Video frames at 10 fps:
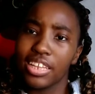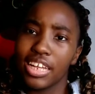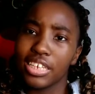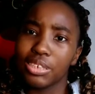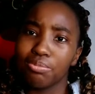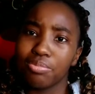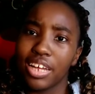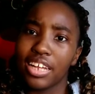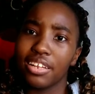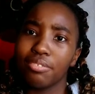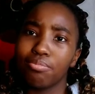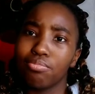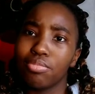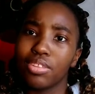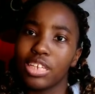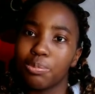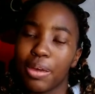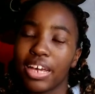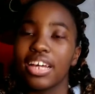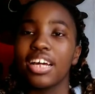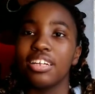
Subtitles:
In this pic,